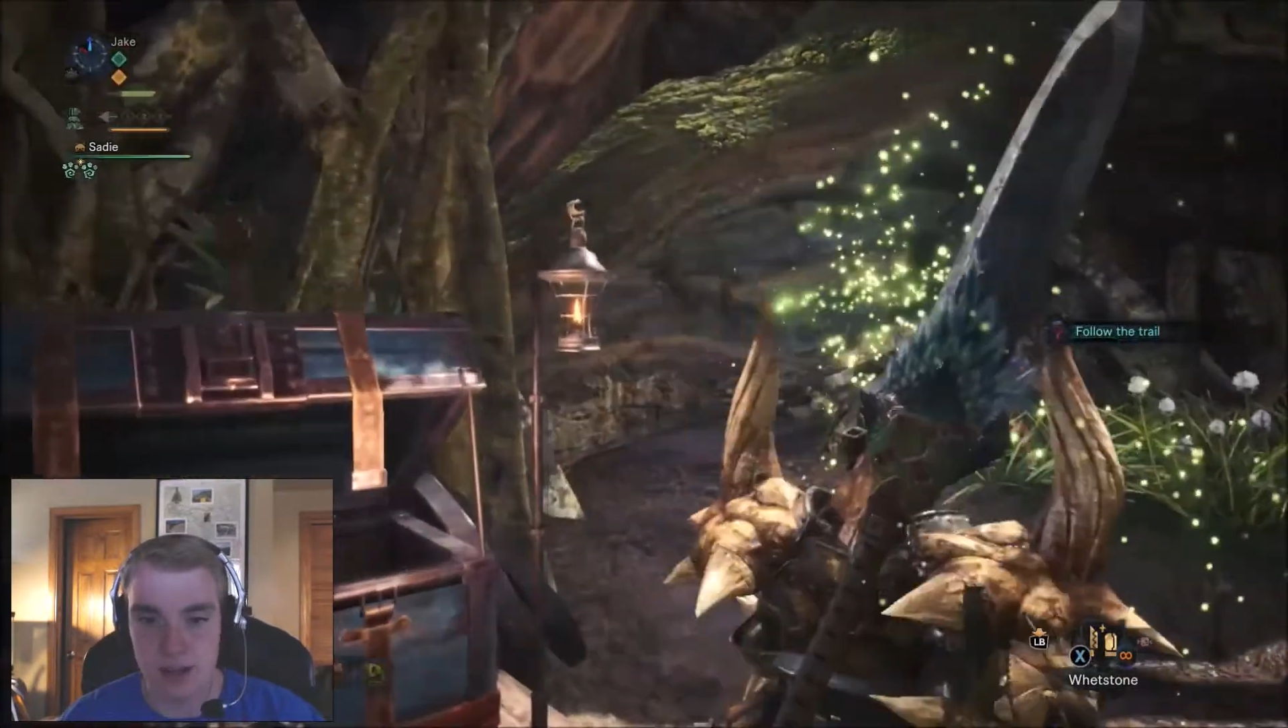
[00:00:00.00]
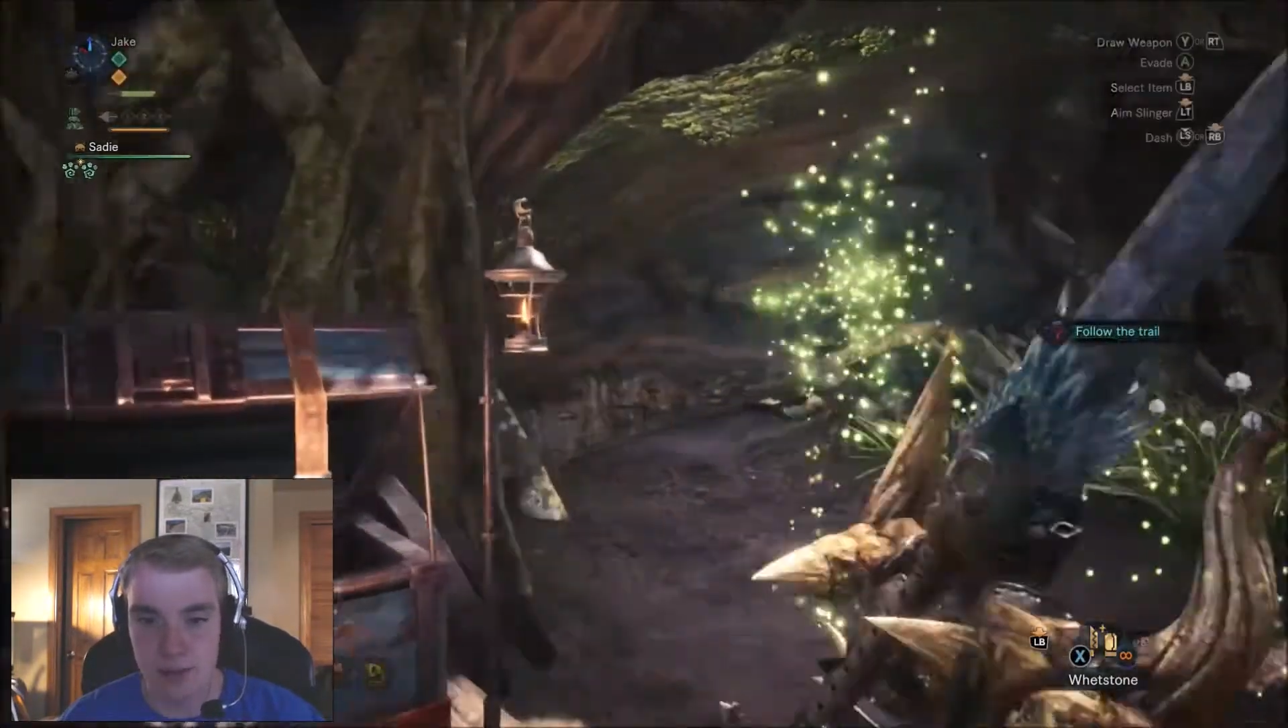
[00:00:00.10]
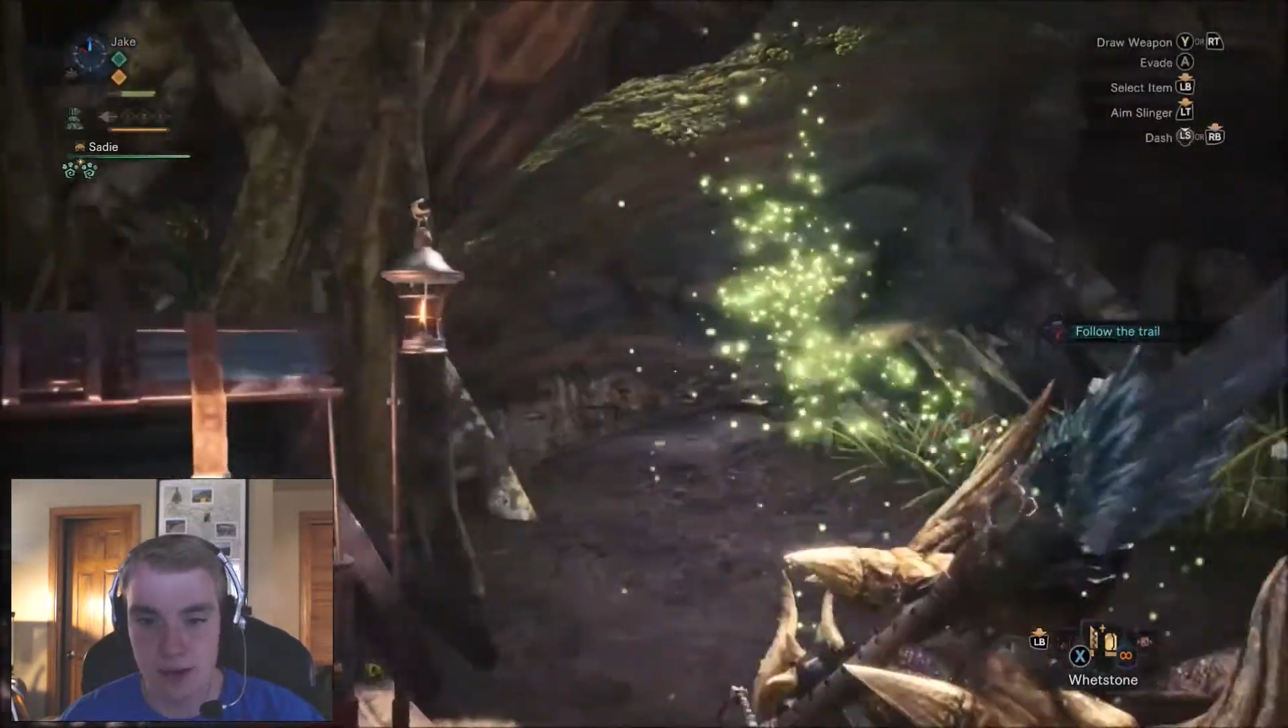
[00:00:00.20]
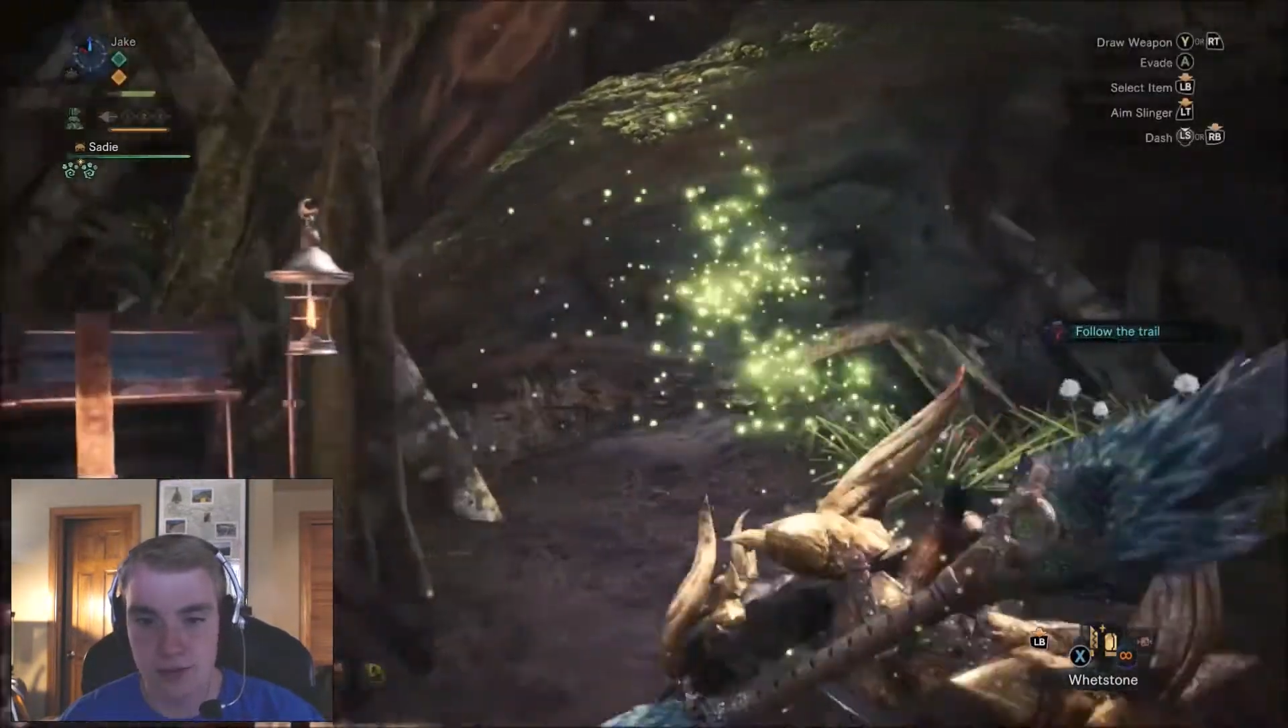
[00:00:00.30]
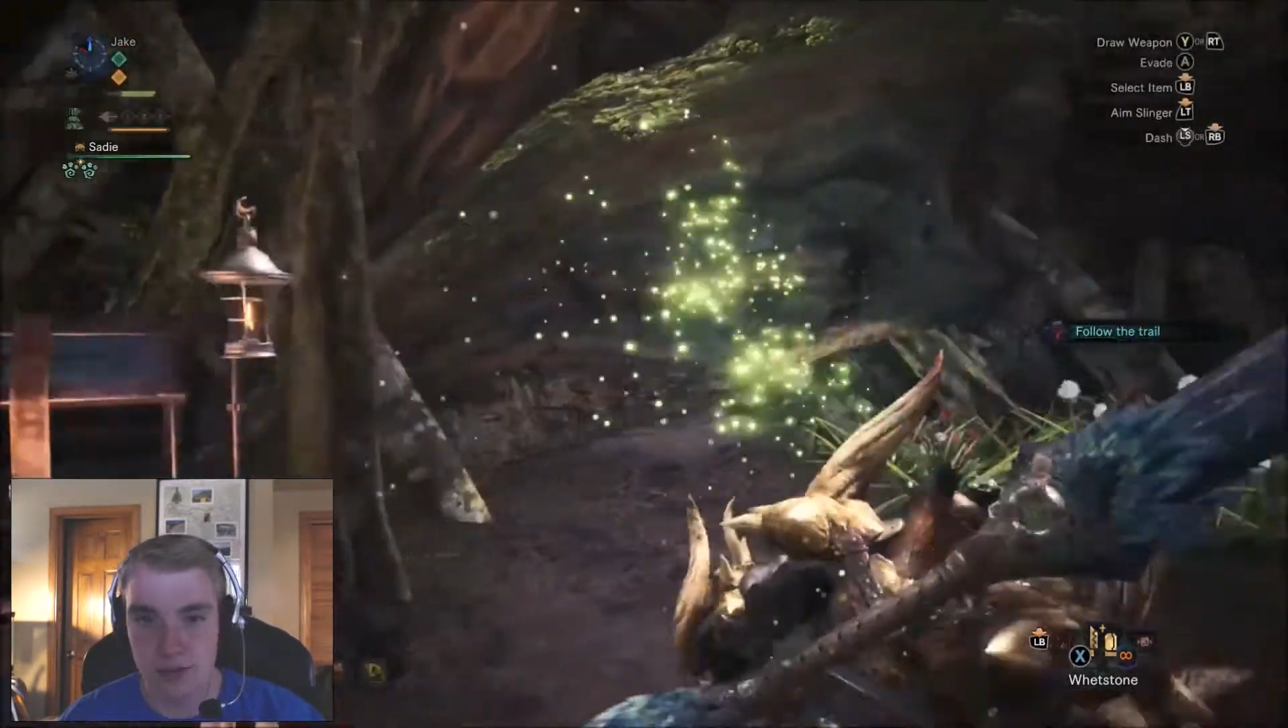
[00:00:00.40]
I'm
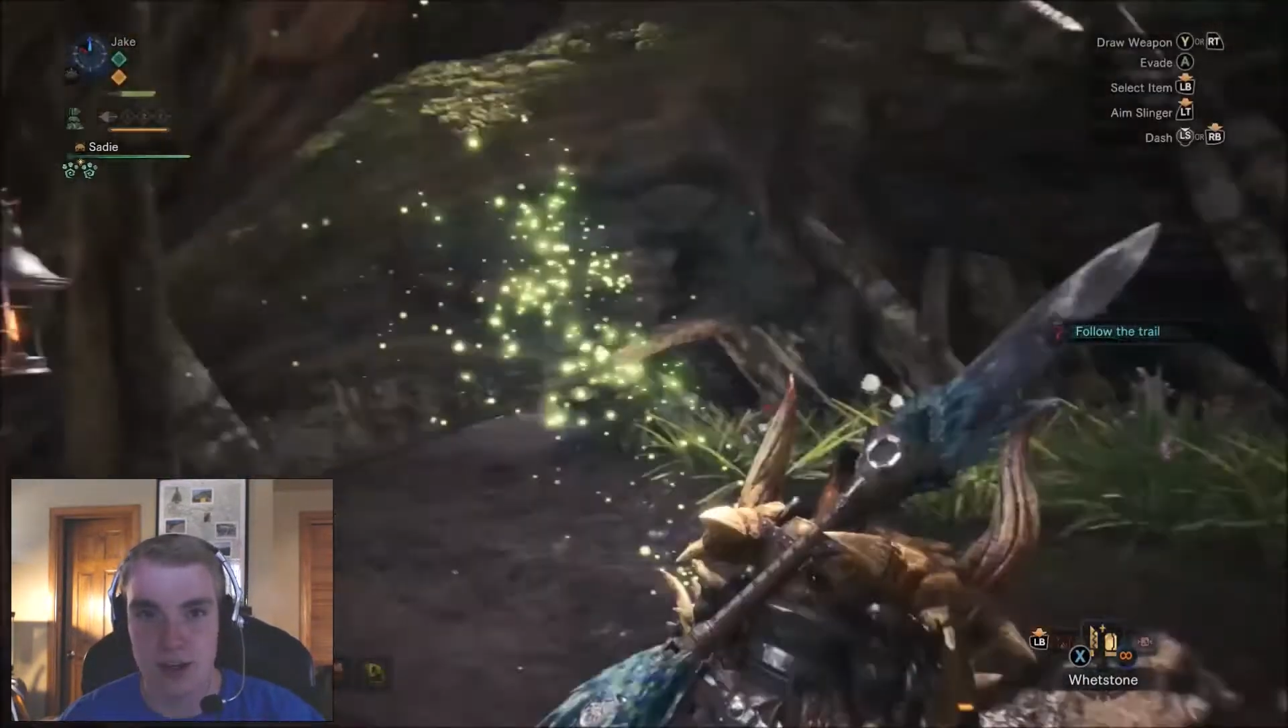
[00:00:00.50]
gonna have to.